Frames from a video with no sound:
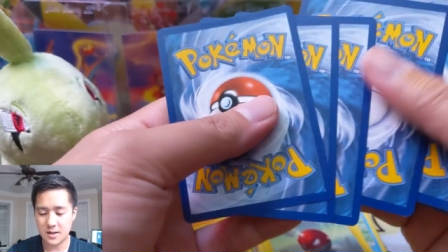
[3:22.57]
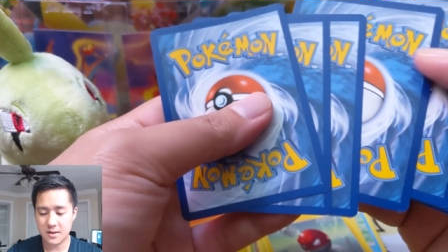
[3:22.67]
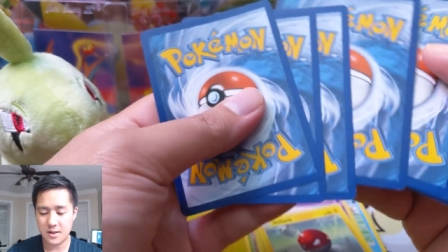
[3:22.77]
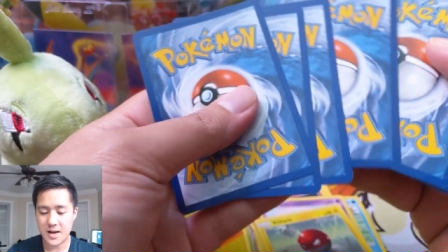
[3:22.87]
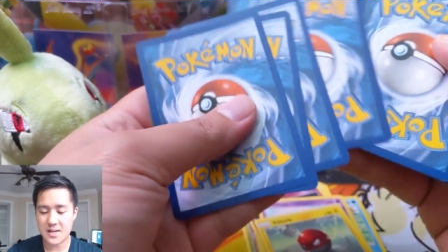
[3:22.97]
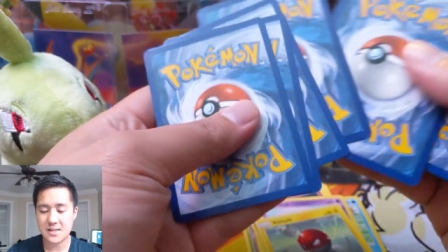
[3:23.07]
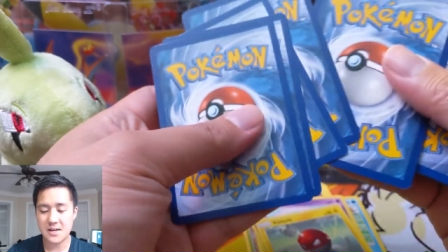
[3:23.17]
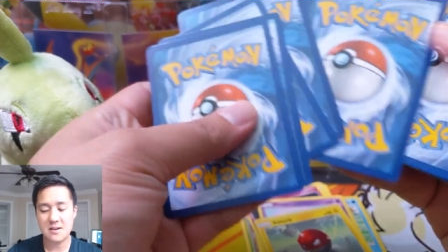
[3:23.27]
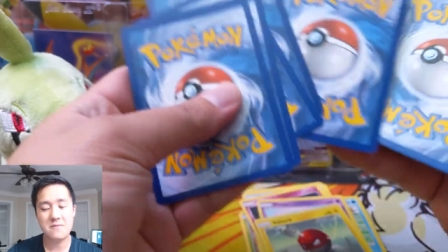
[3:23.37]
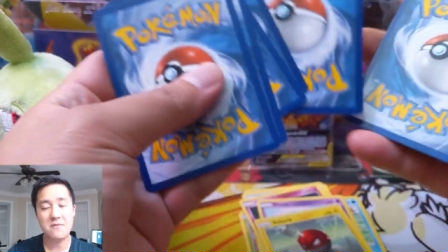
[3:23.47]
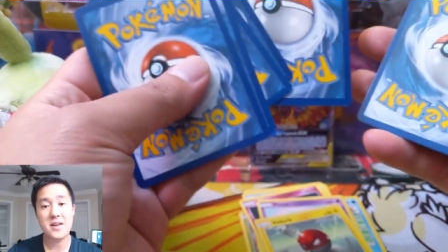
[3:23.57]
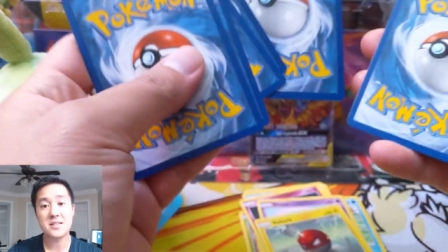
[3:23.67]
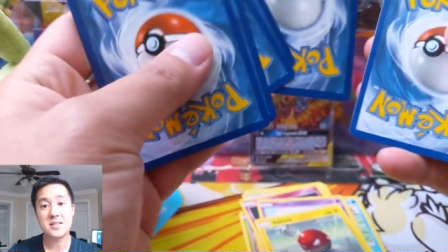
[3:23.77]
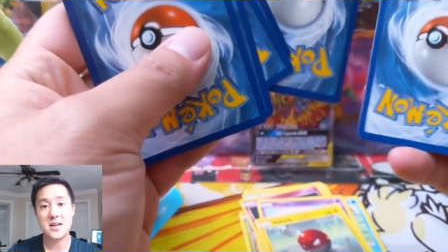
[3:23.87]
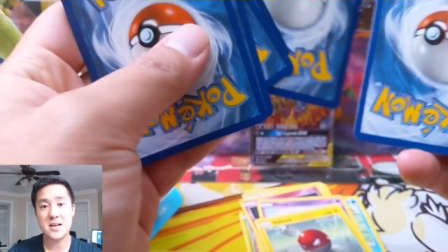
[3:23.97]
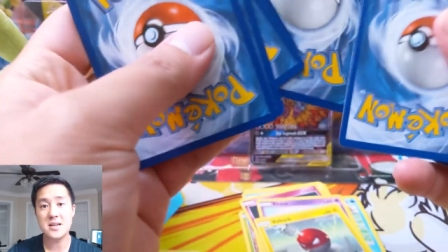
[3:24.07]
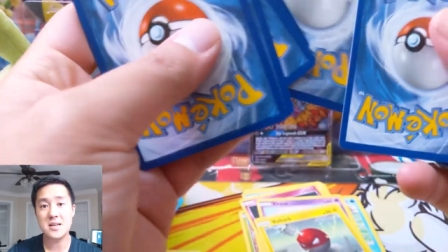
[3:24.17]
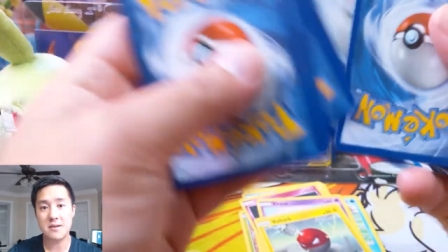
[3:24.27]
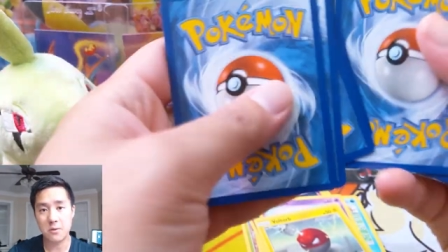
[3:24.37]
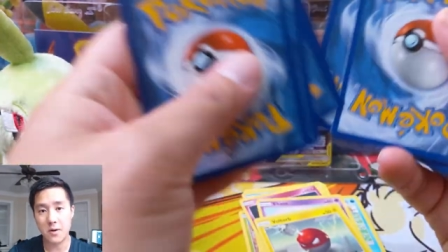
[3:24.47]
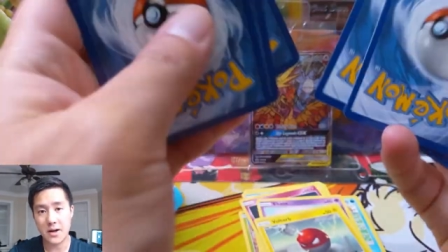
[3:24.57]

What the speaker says: last Hidden Fates tin giveaway.